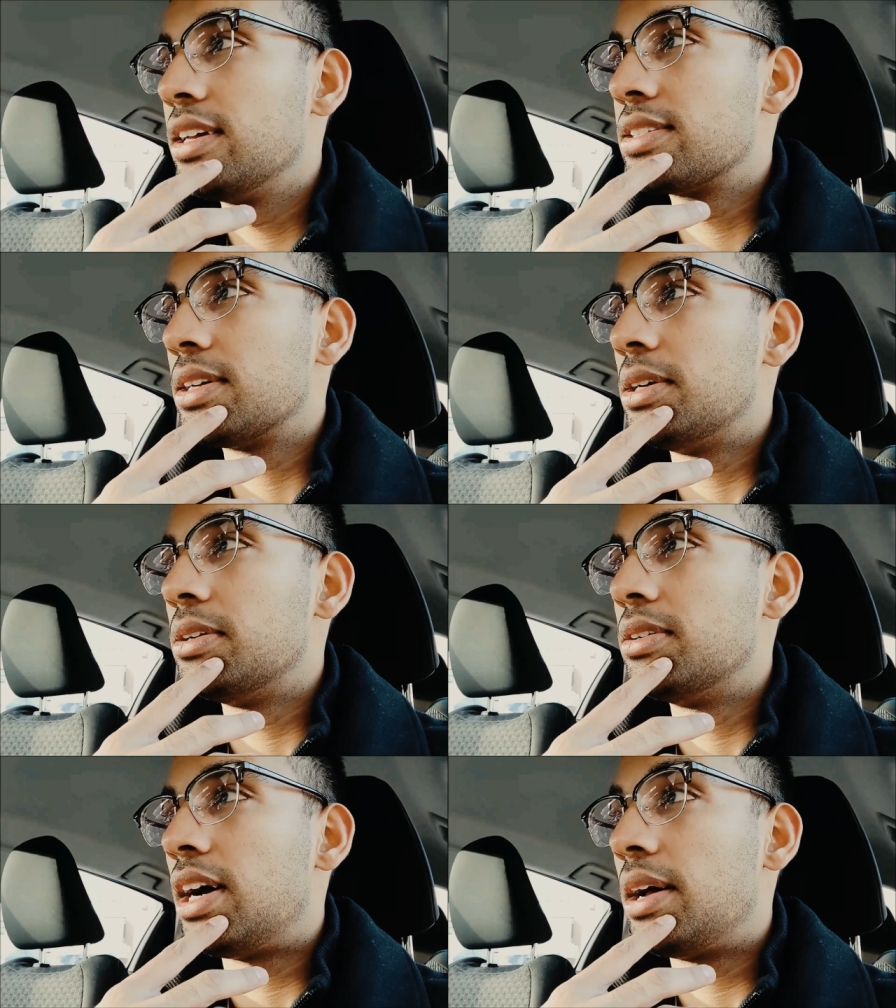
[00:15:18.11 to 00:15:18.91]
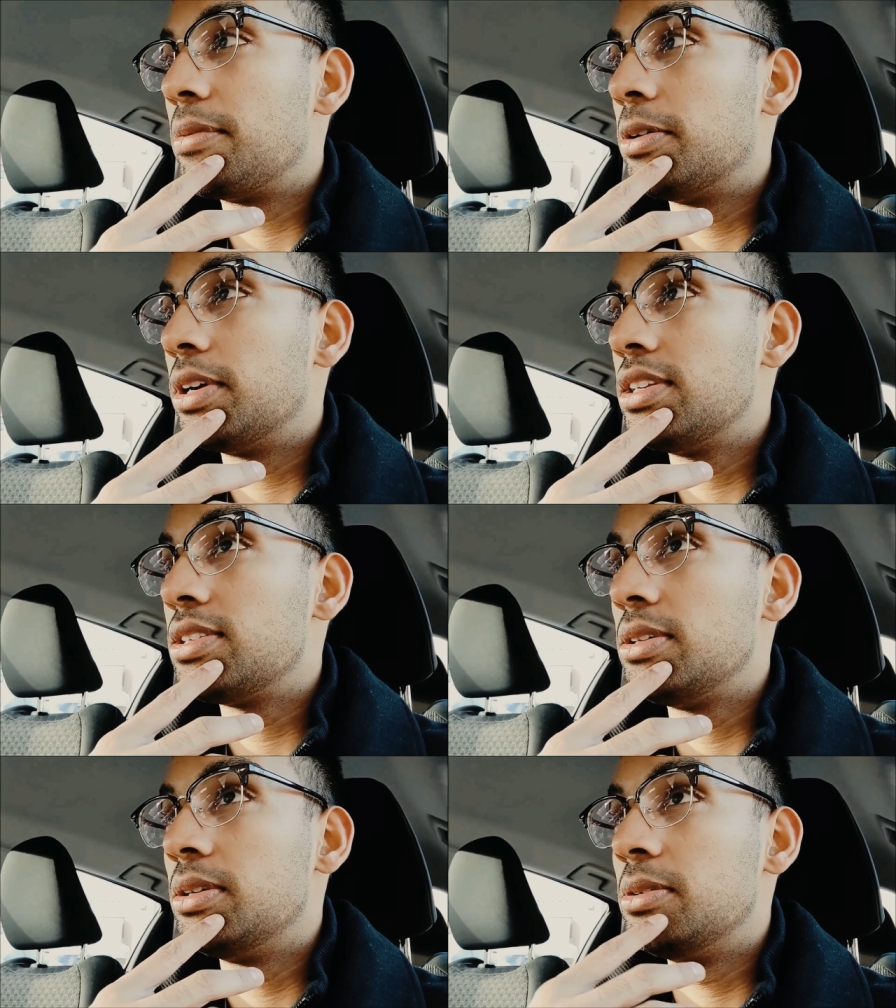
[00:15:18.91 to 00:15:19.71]
So I'm going
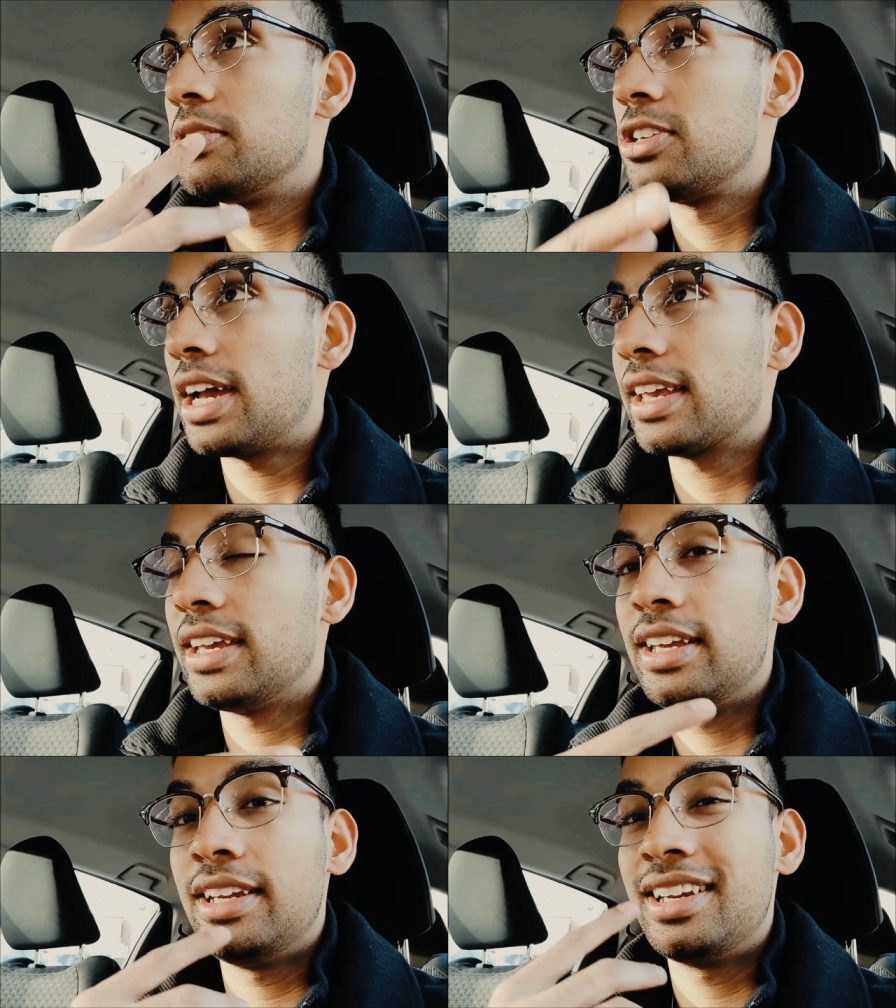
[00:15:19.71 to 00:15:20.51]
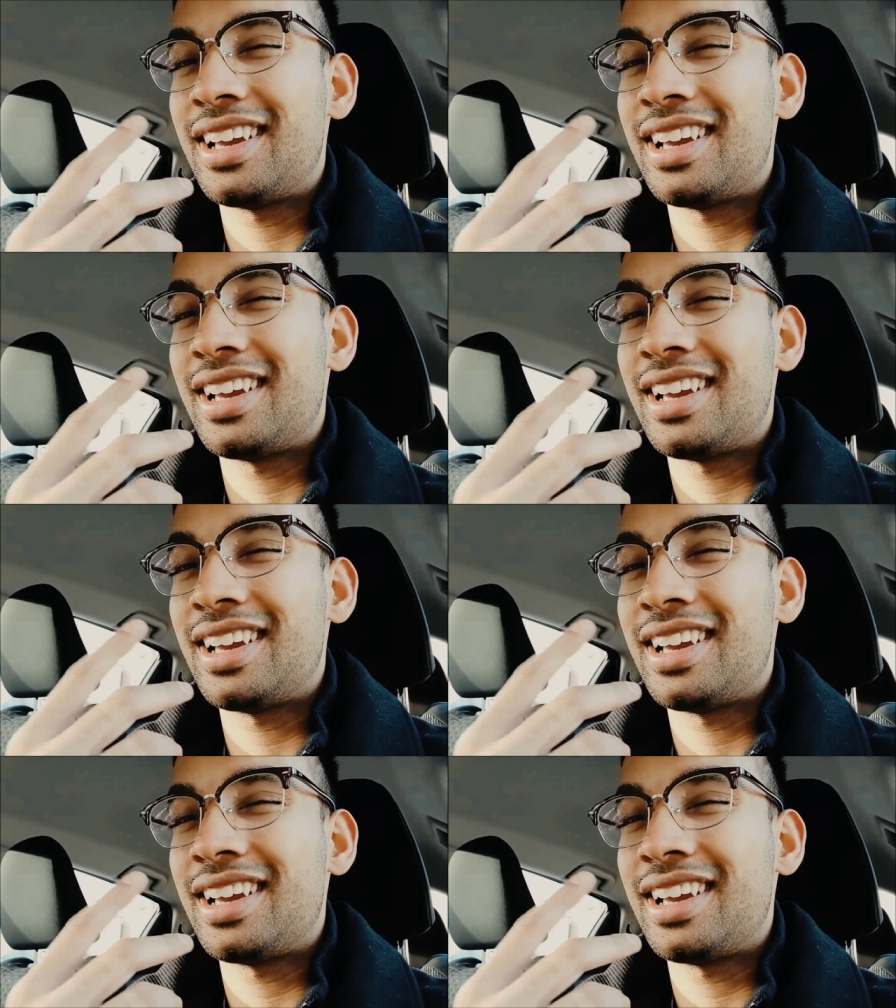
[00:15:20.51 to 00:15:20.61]
to check in,